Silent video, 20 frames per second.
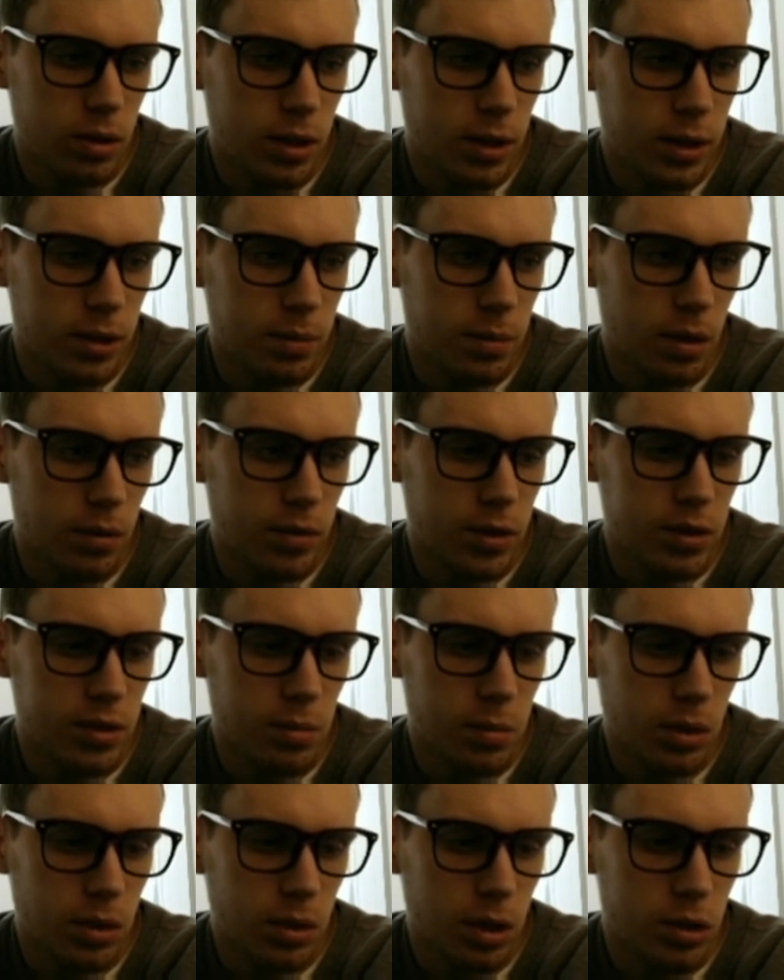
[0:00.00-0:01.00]
of the
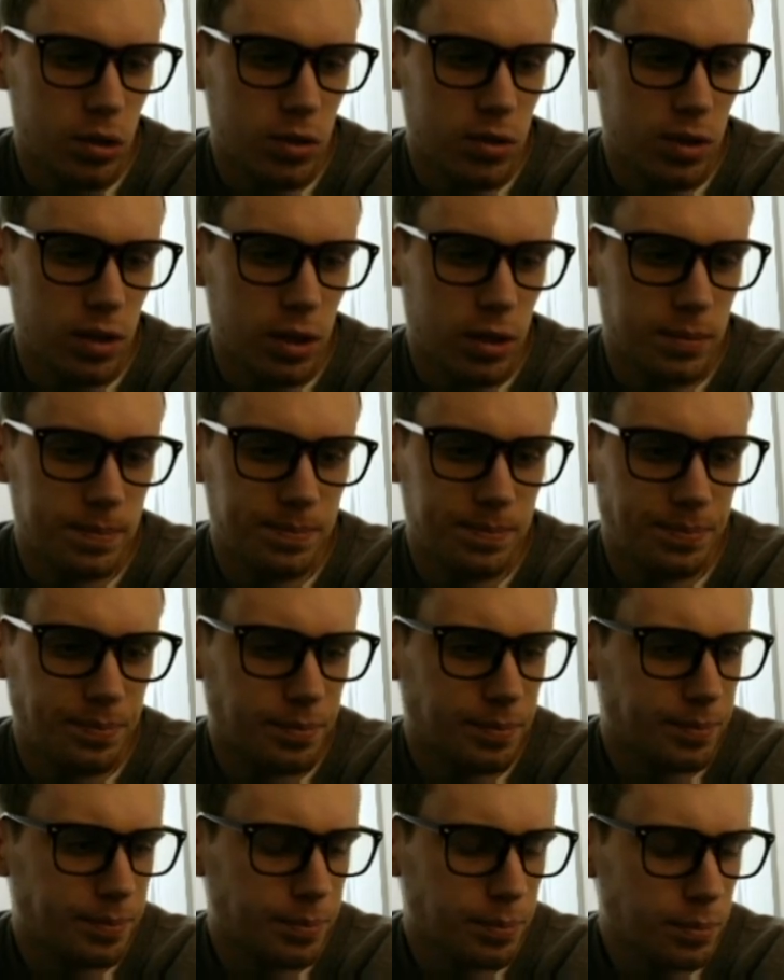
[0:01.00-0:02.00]
simulations there.
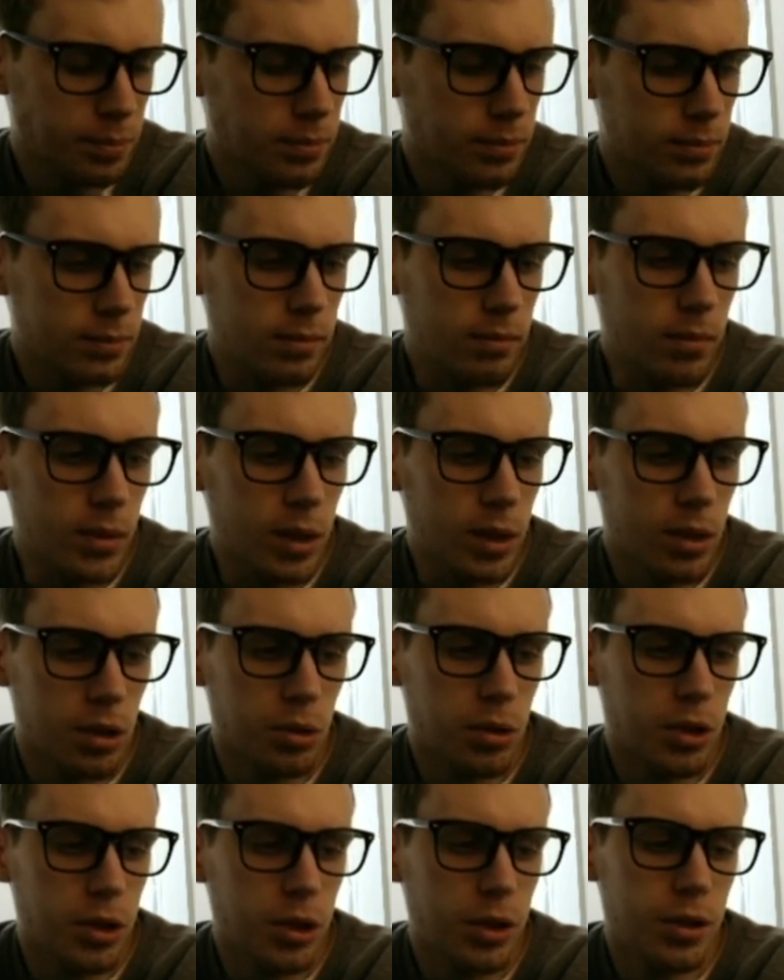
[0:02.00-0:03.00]

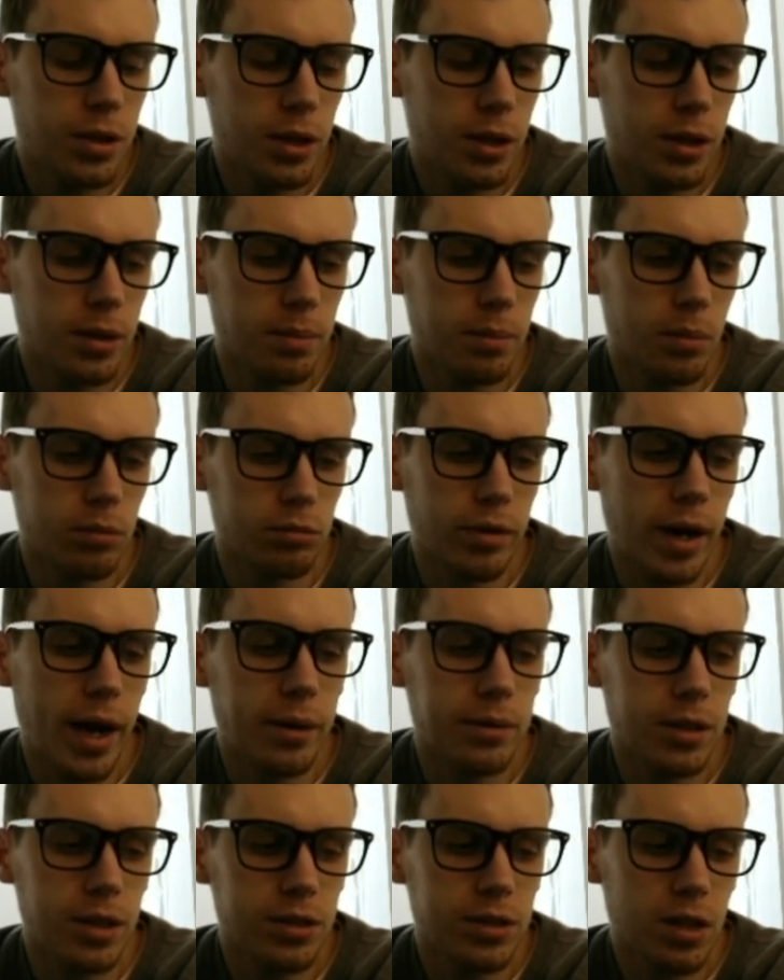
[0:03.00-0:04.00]
You could
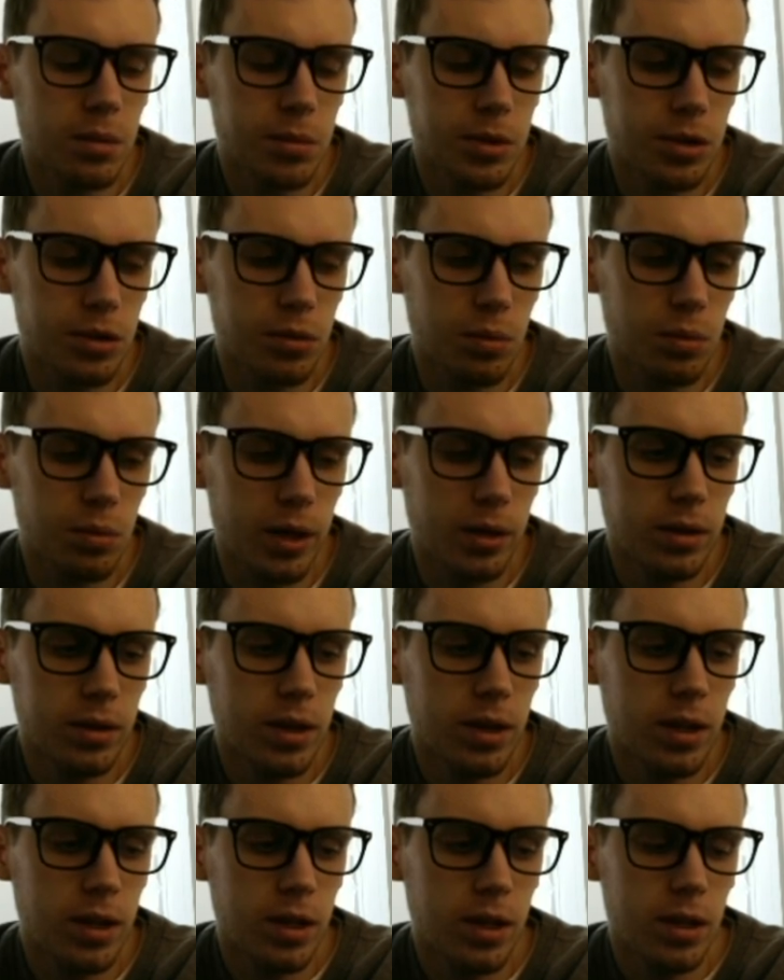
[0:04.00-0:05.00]
round these numbers as well,
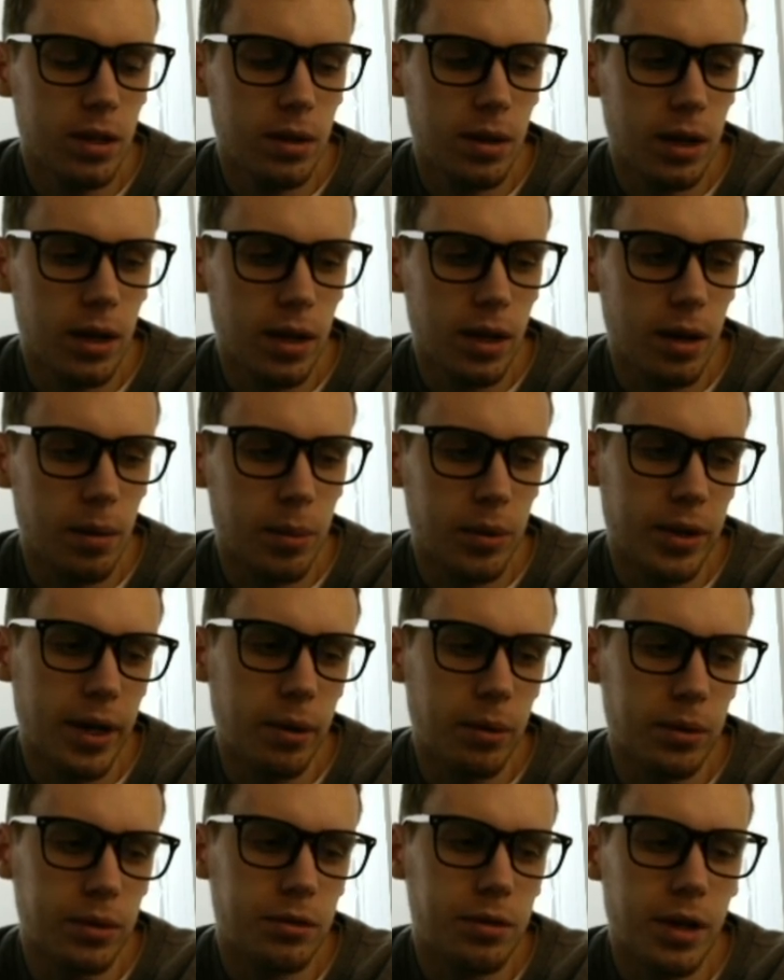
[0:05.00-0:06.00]
but
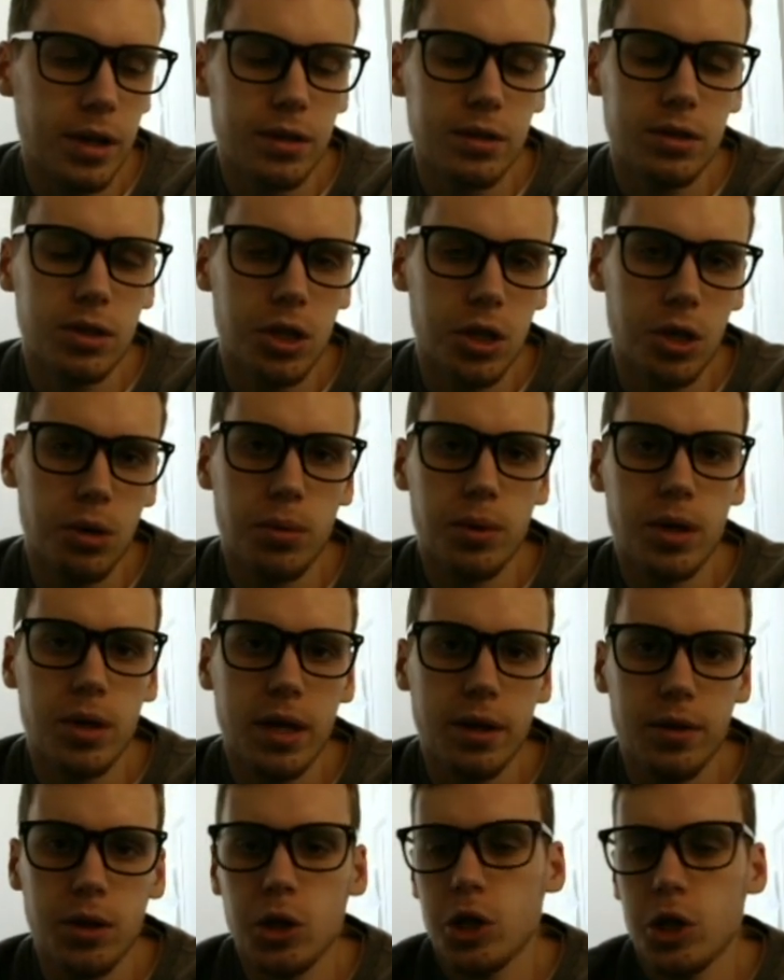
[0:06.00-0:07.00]
that would create a scenario where
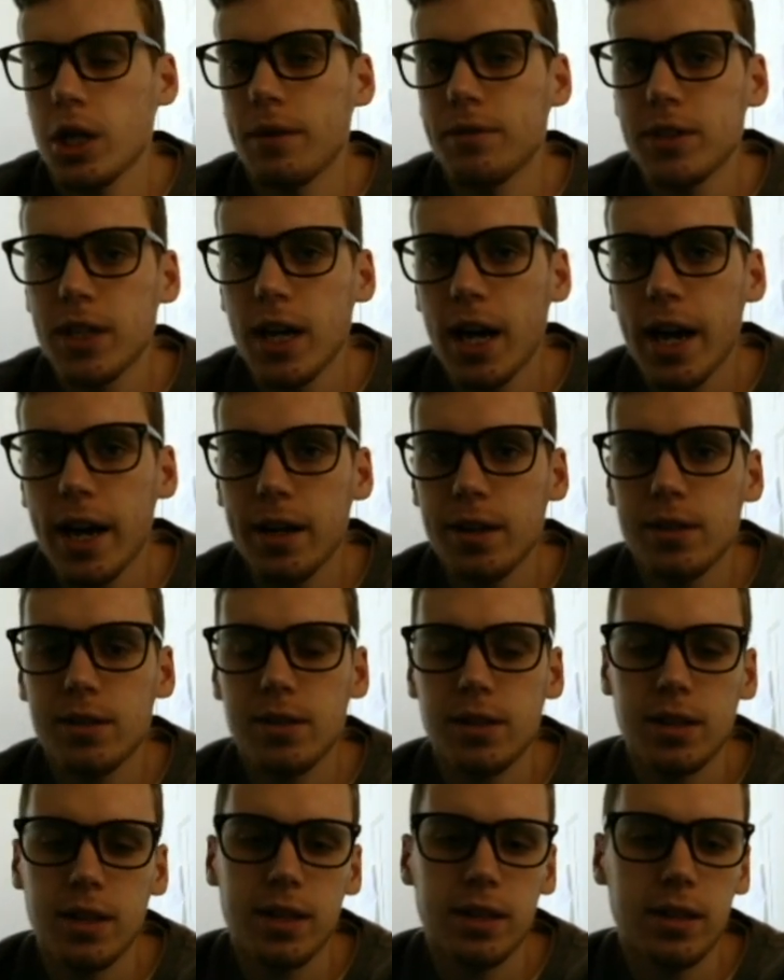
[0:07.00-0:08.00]
you could have ties,
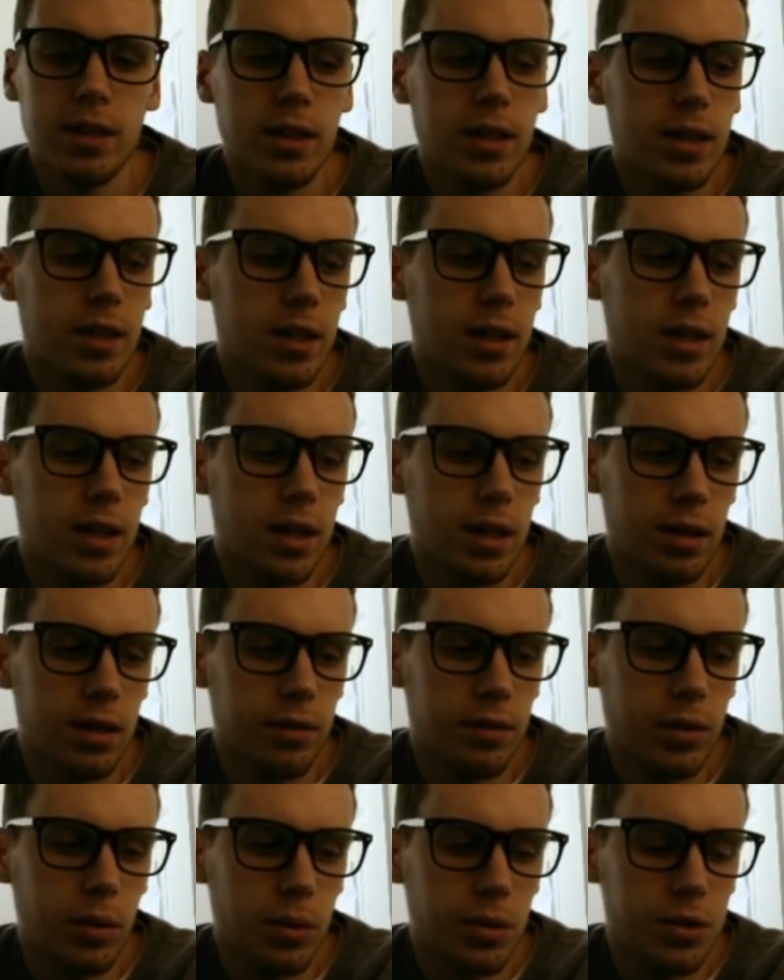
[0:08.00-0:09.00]
and then
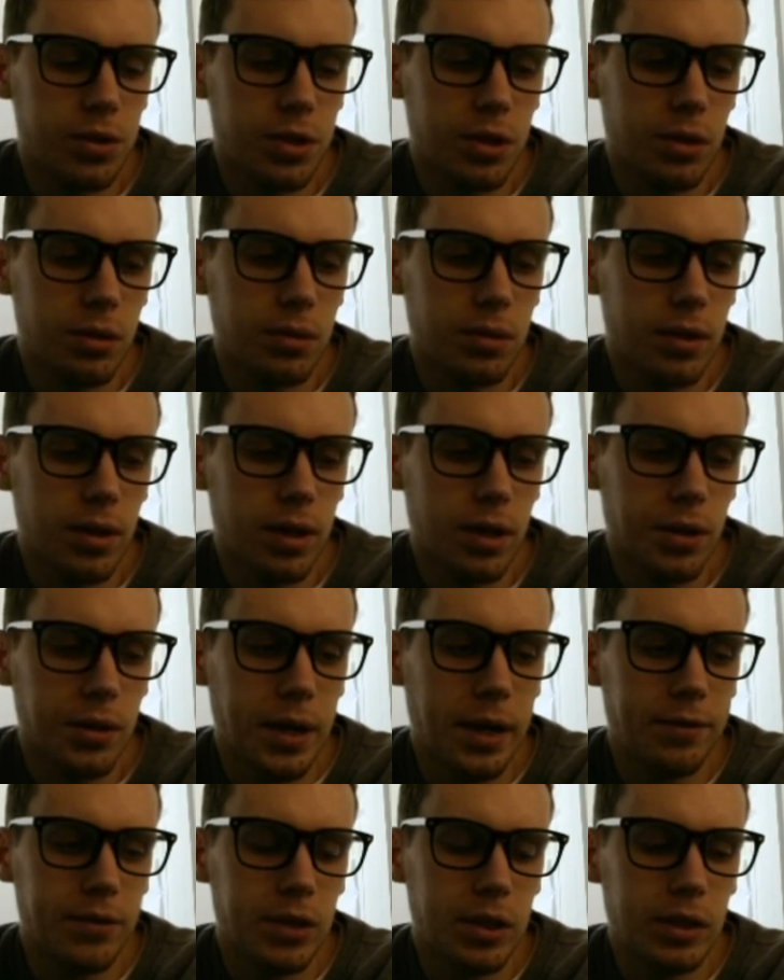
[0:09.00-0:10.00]
of course, then you'd
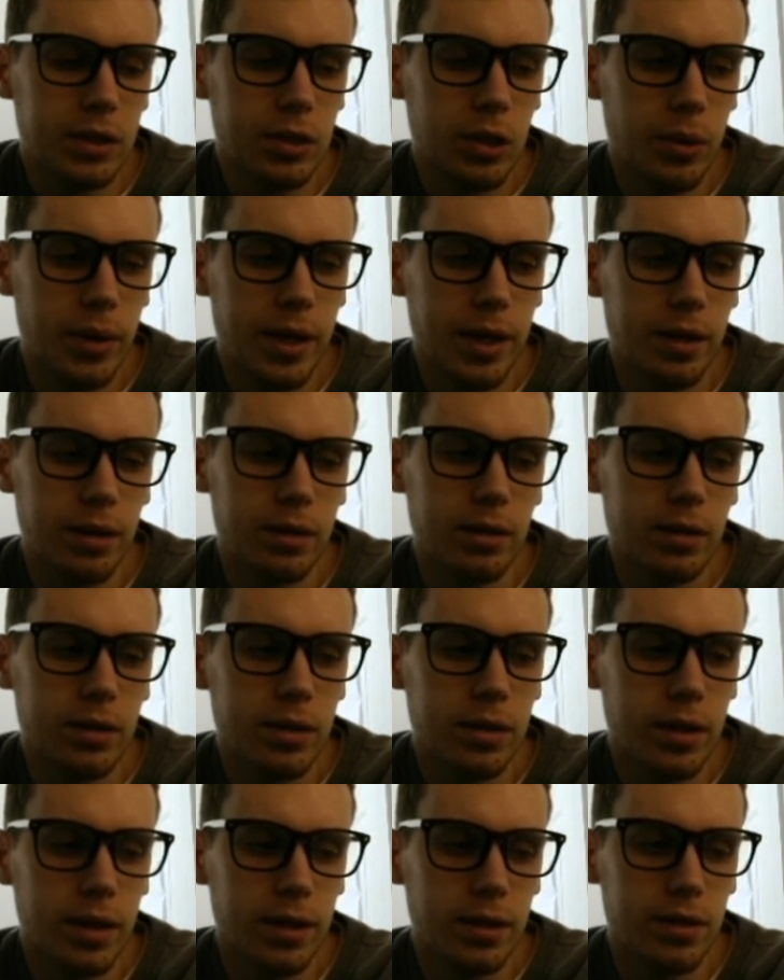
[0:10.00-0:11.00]
have to go ahead
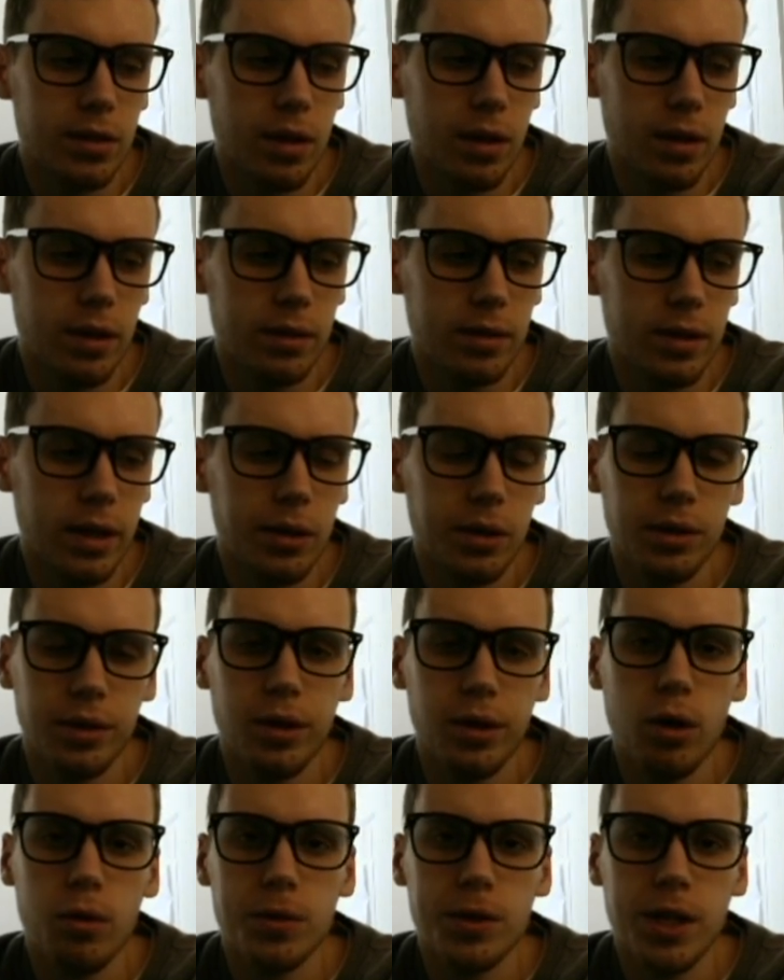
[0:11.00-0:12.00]
and
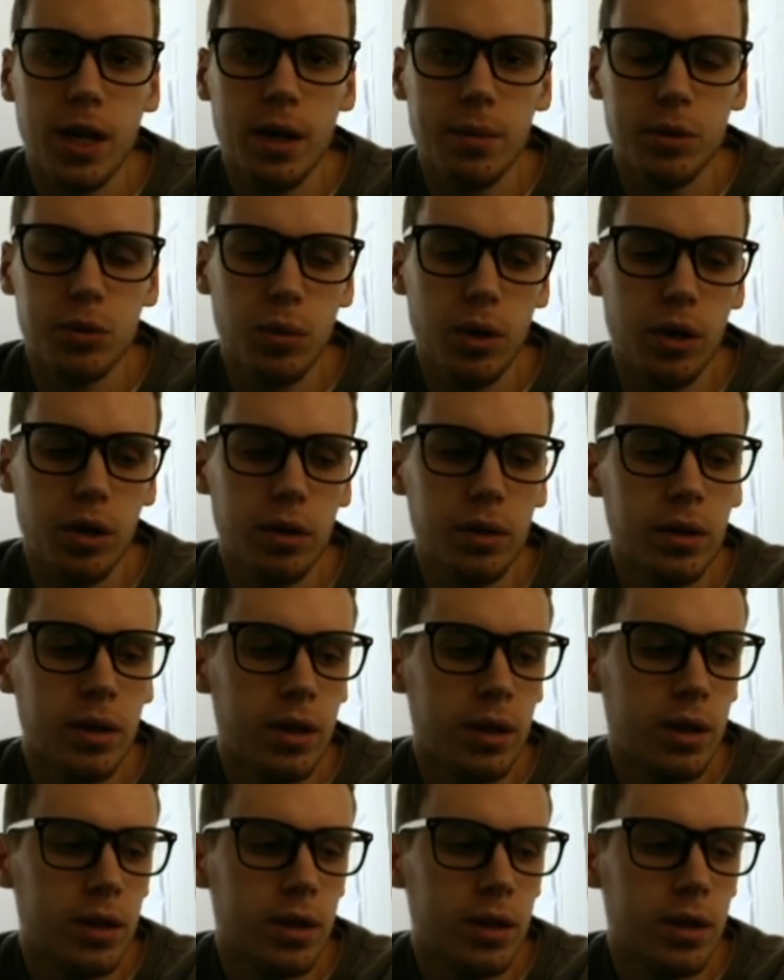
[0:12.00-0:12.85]
calculate overtime as well.